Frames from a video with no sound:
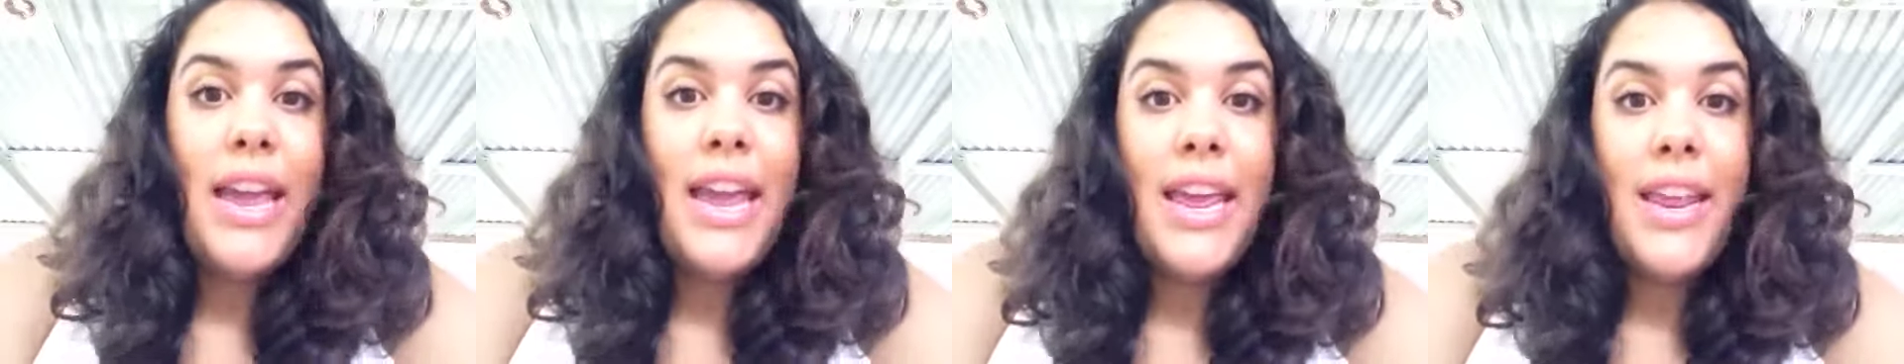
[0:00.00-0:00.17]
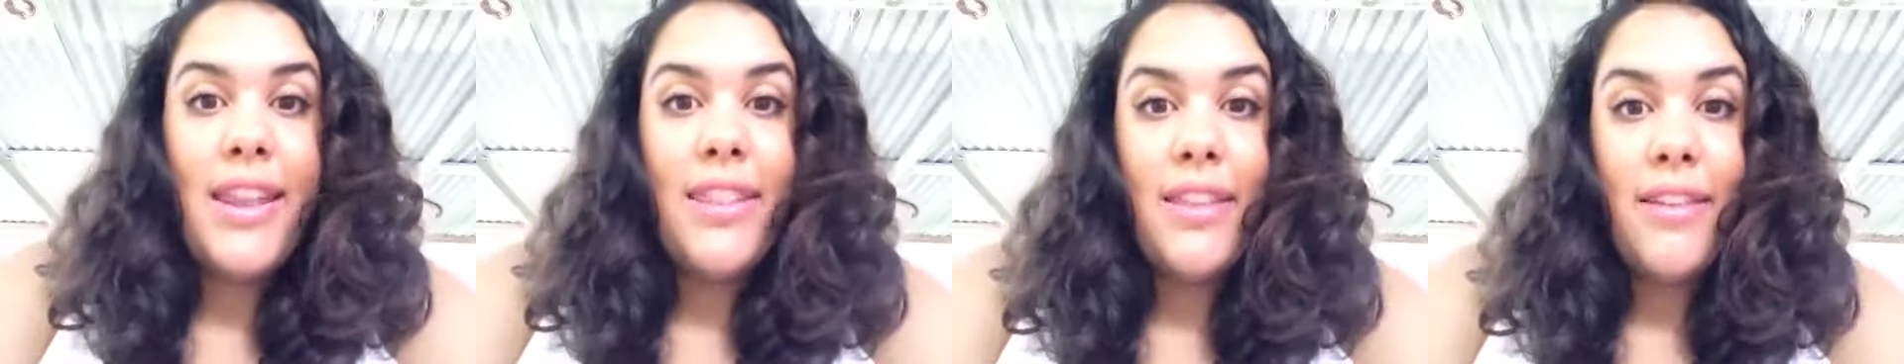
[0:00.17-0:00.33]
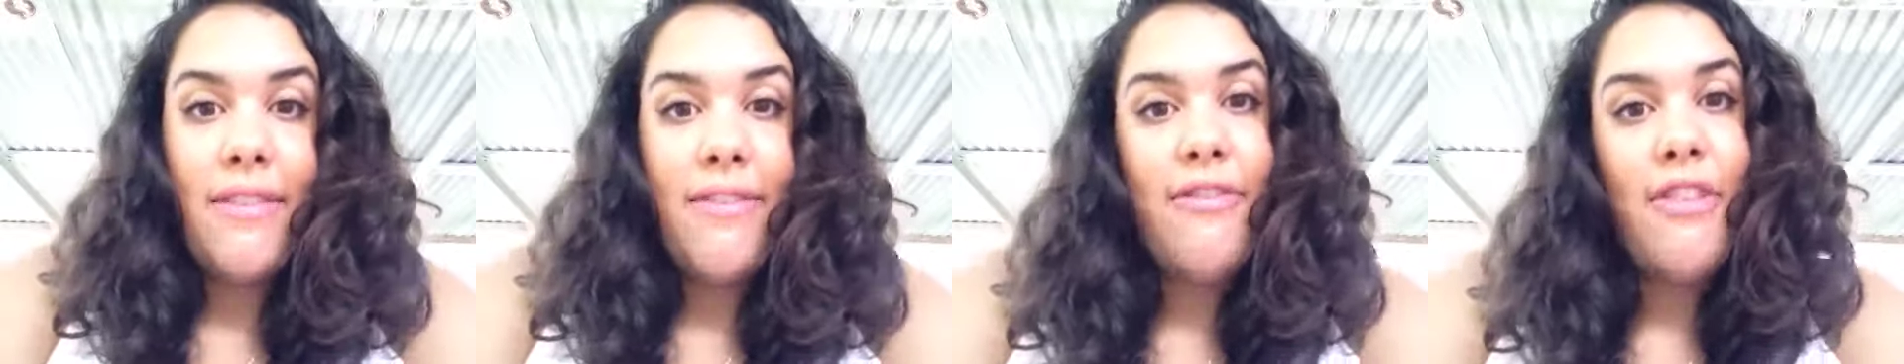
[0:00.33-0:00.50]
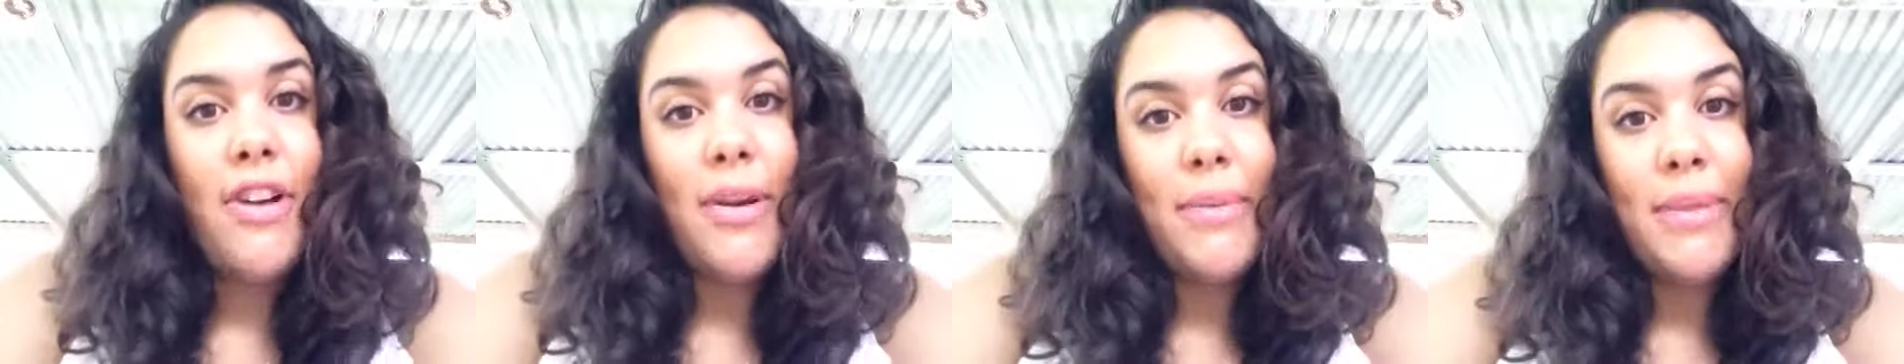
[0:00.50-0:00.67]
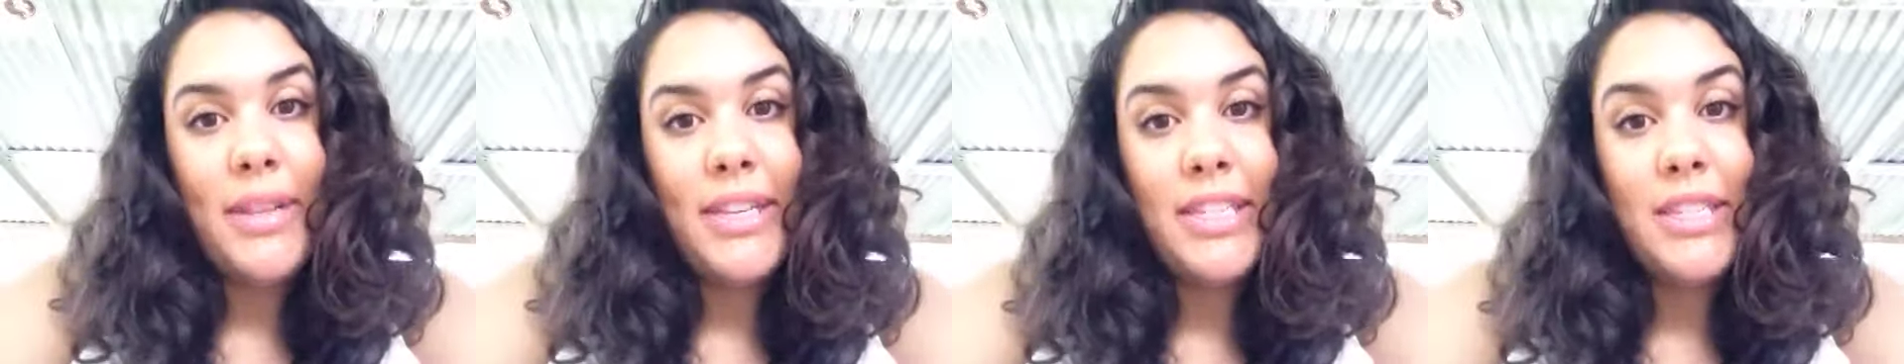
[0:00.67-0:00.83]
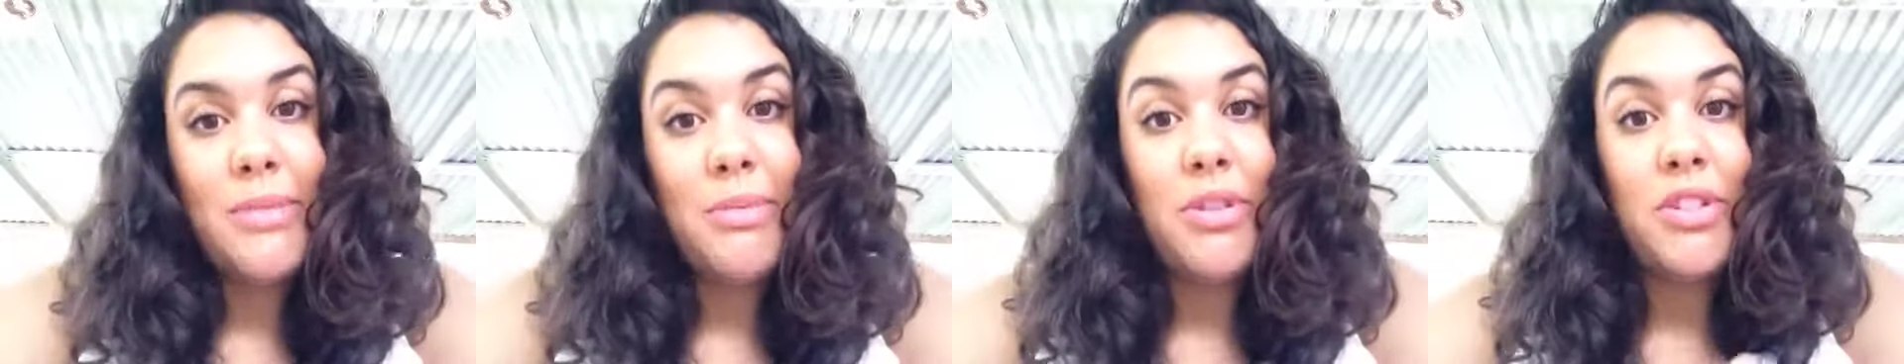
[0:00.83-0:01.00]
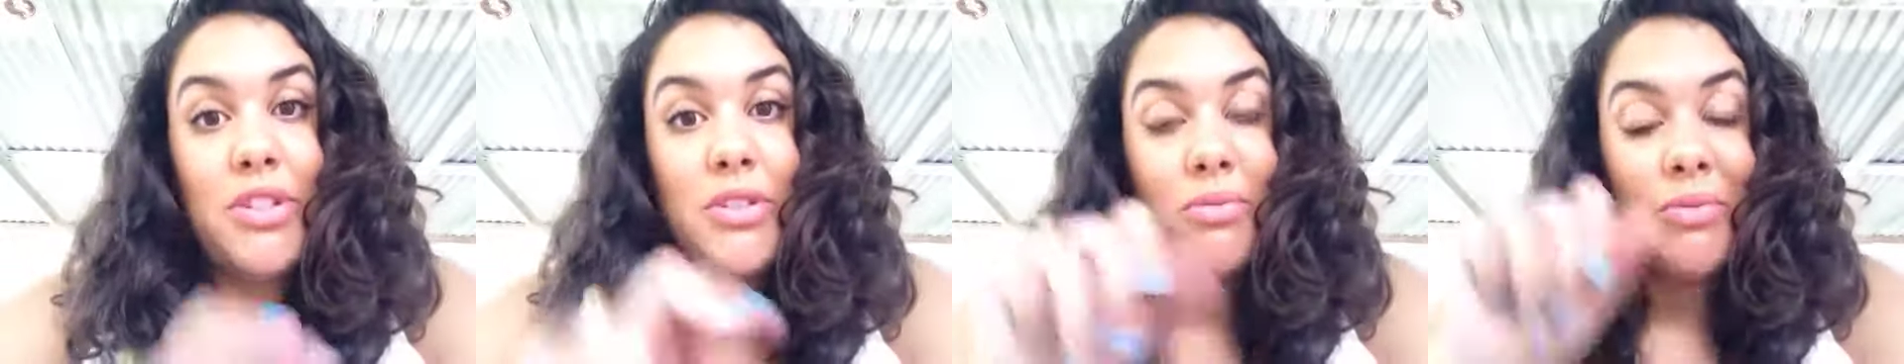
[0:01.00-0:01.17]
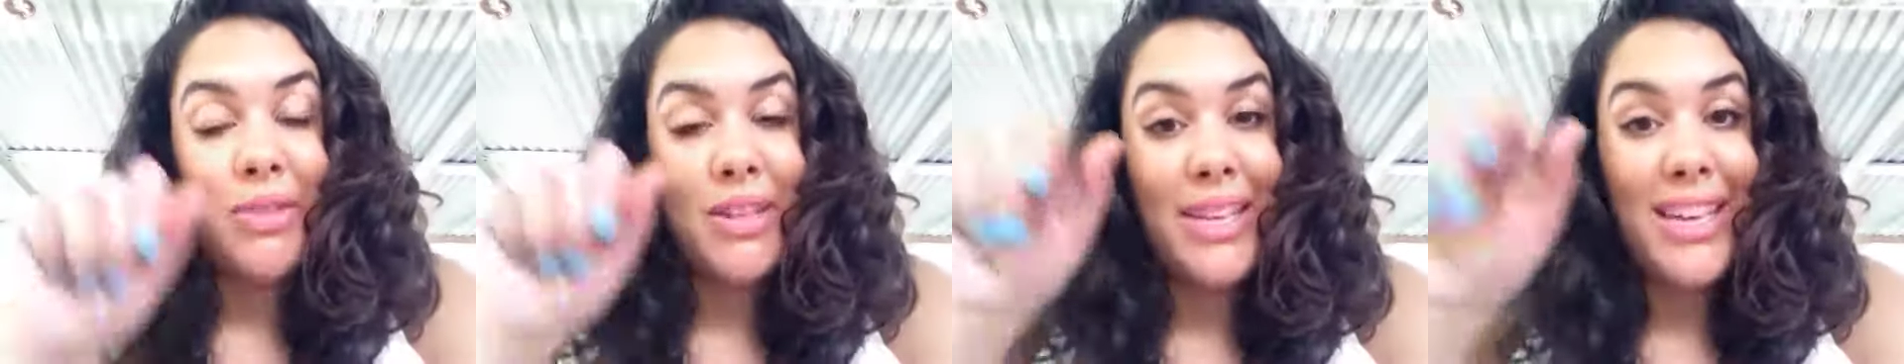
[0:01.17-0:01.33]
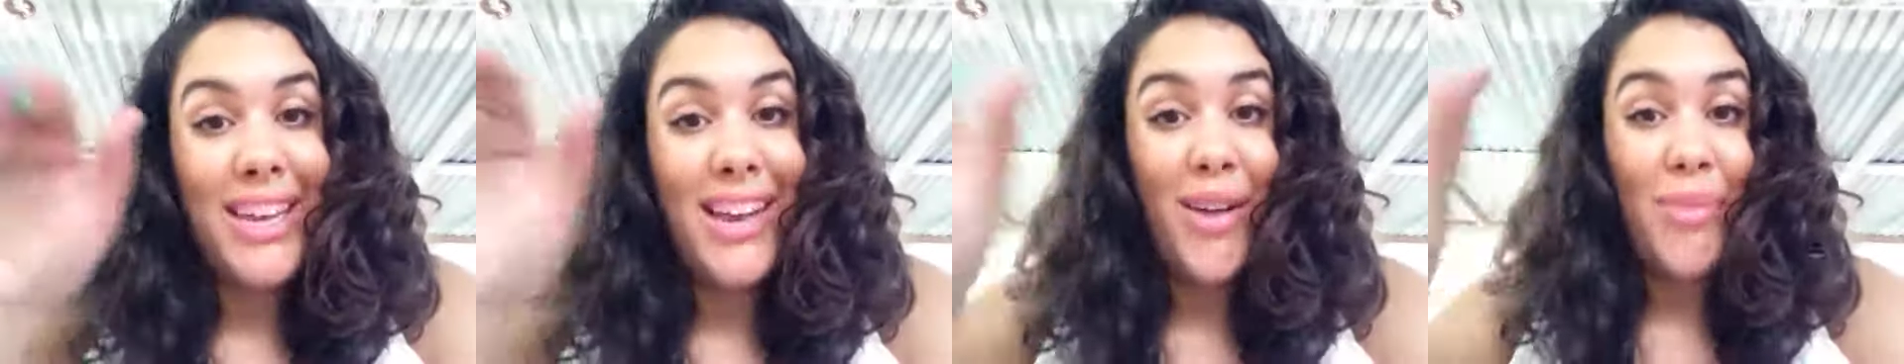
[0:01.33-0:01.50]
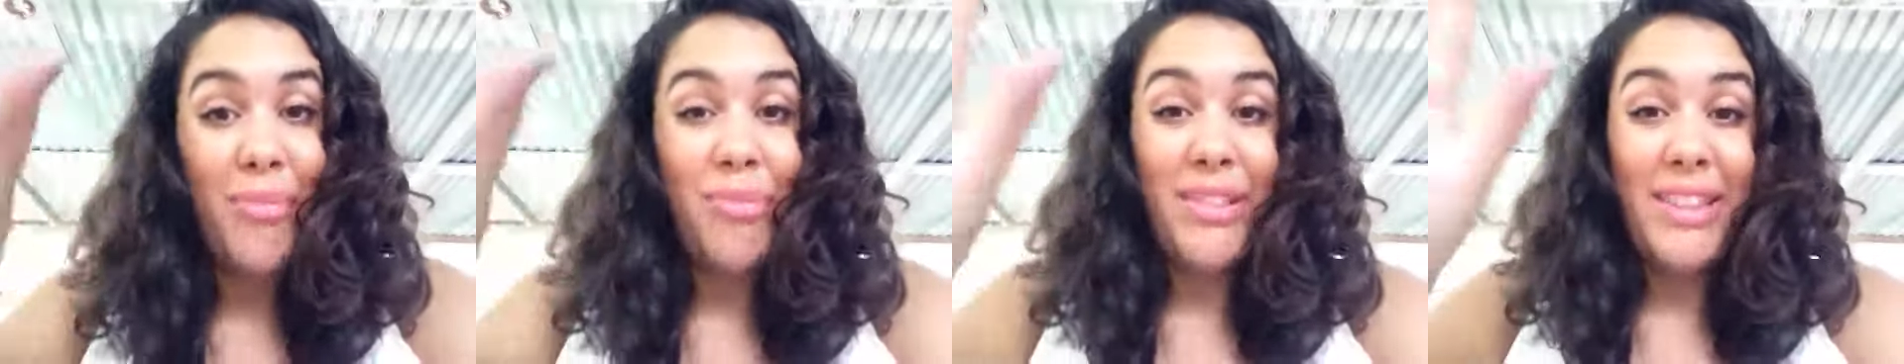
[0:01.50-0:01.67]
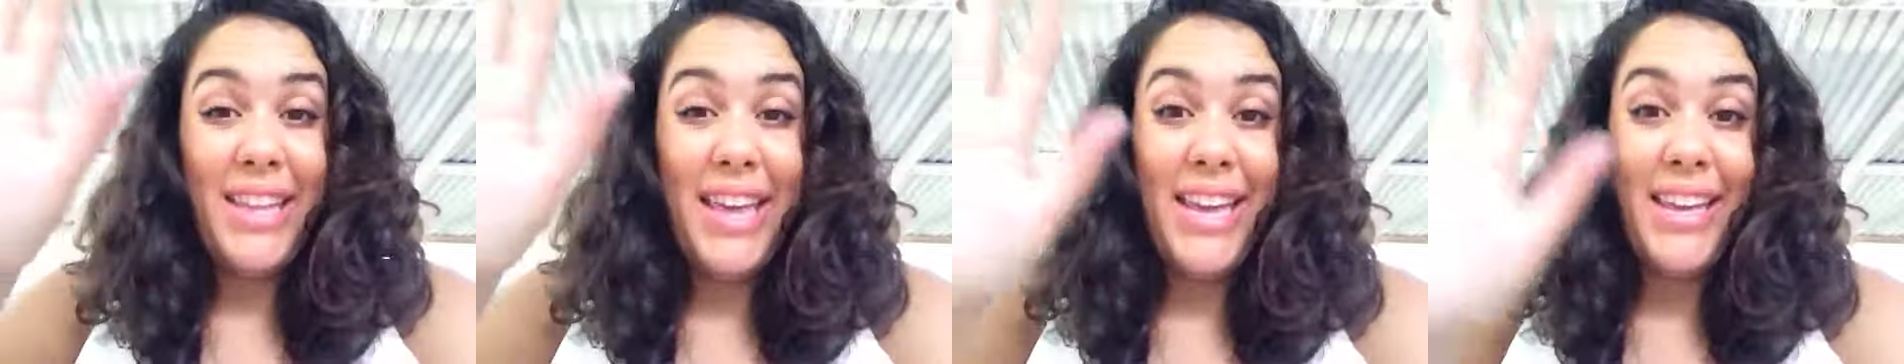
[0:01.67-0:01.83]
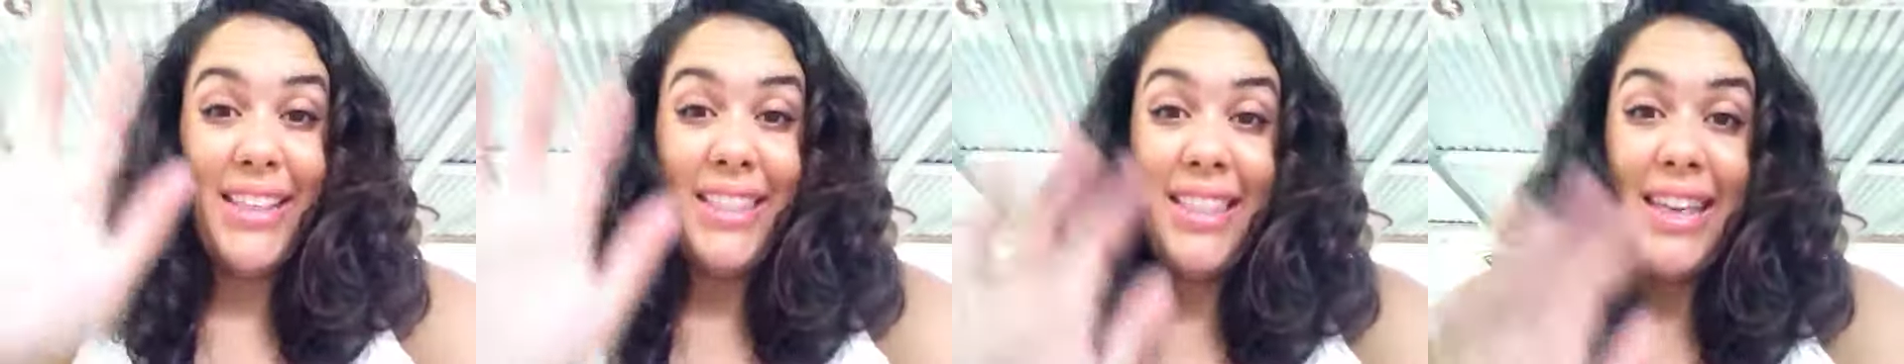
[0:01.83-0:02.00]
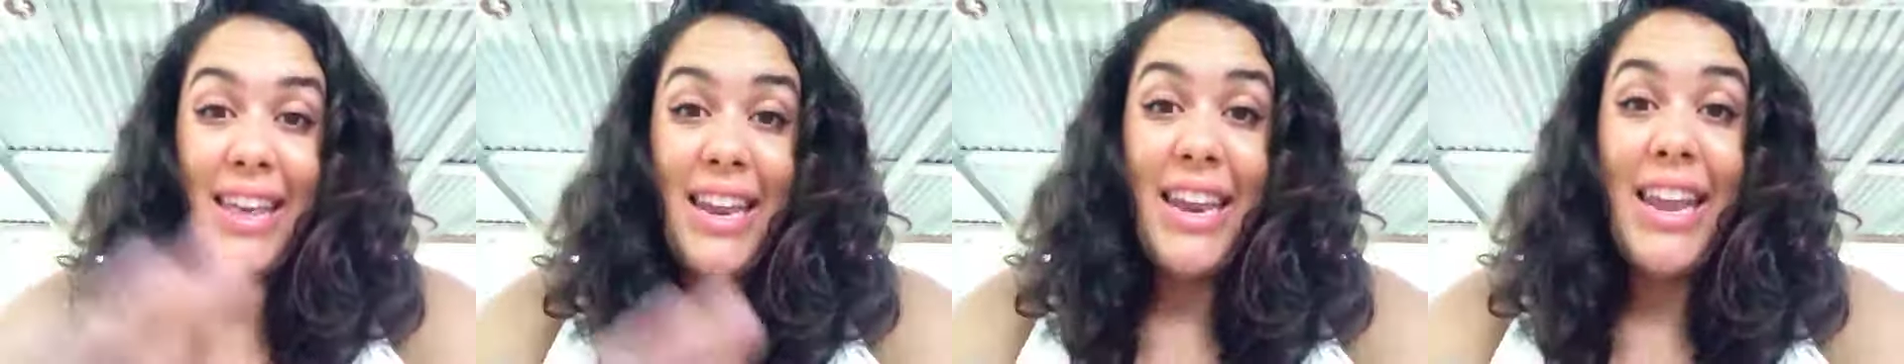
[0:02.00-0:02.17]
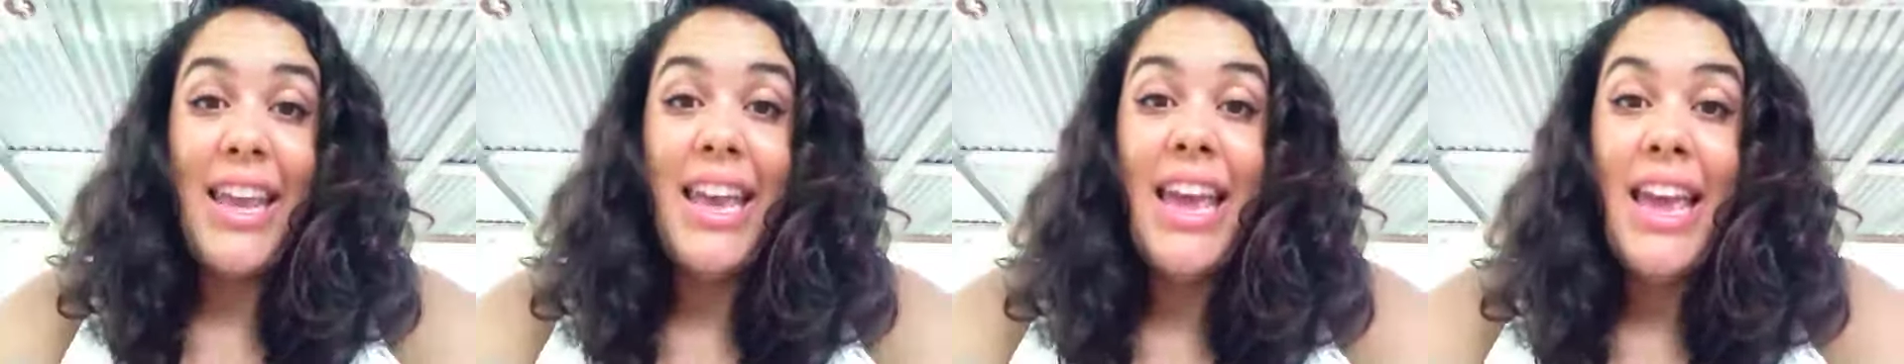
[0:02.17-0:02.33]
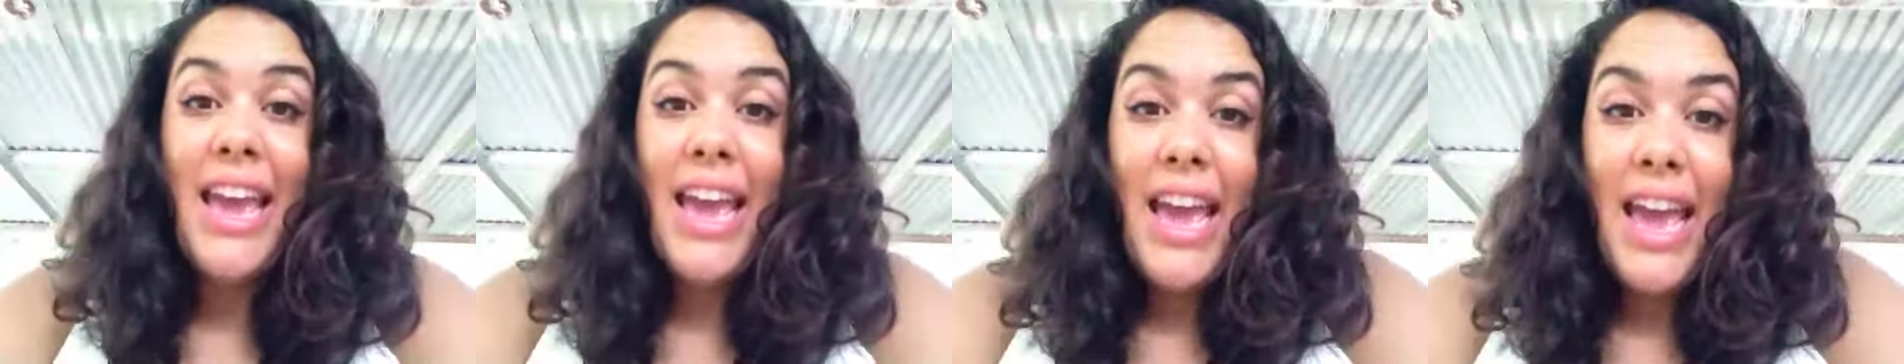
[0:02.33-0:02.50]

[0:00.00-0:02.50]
and the formula is supposed to really help lengthen